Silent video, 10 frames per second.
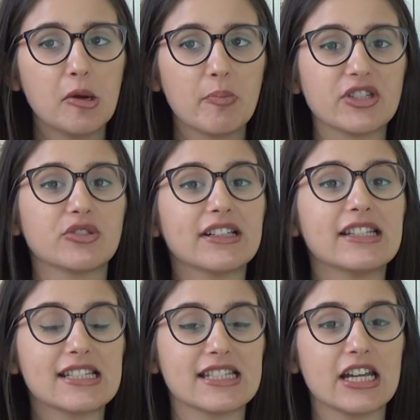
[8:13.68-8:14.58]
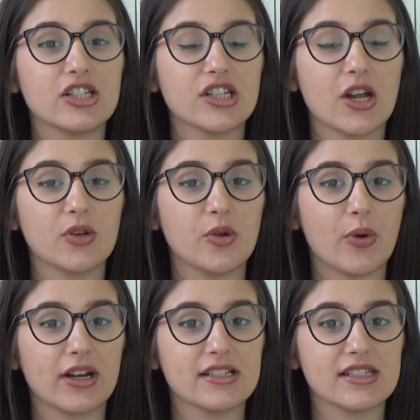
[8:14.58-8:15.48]
But you're at the stage now in your
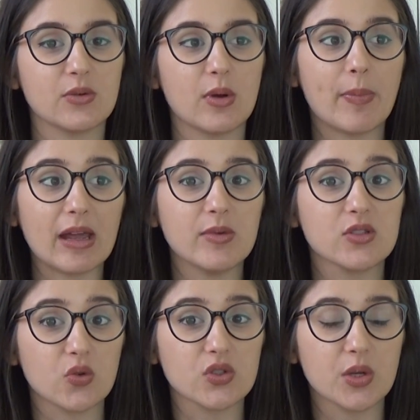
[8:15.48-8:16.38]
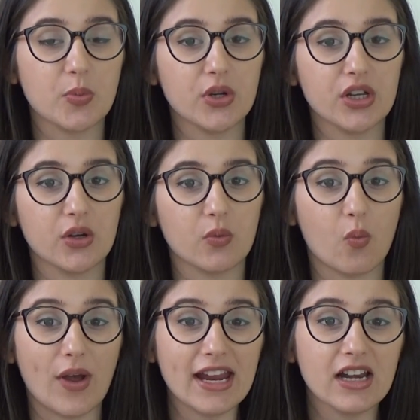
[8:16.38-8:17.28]
pregnancy where baby's also putting
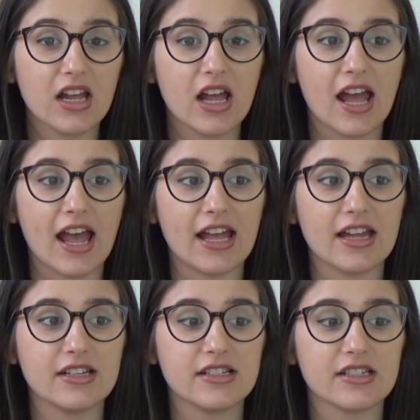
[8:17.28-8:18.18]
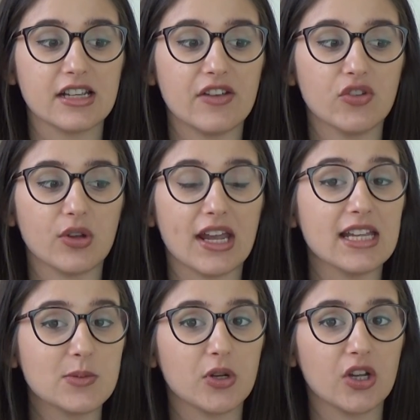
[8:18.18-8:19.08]
on weight, and even though
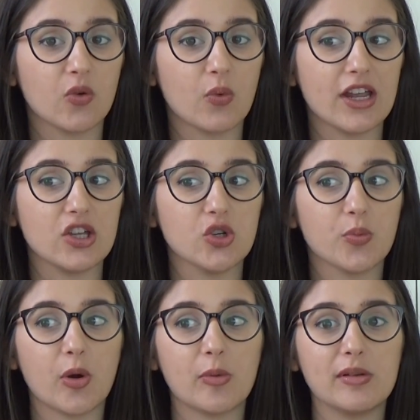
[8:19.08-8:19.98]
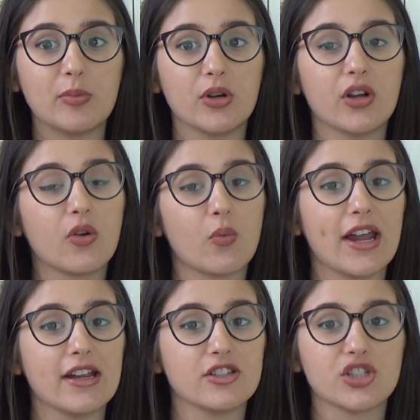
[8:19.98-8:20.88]
he's putting on weight, you're probably putting on
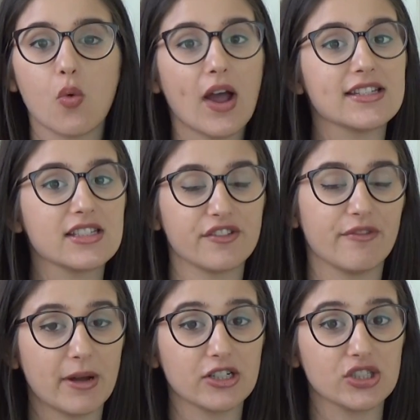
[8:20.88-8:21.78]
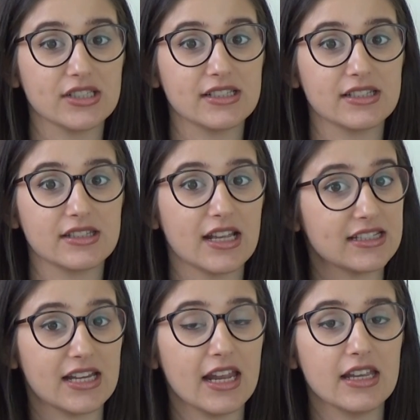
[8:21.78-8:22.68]
weight twice as much
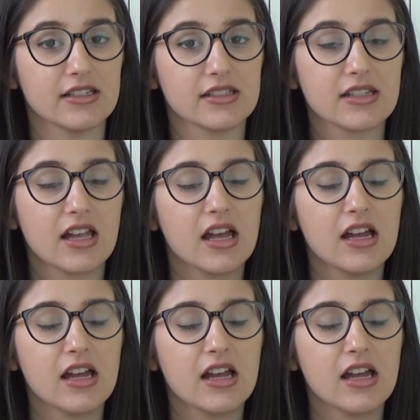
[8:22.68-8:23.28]
as he is.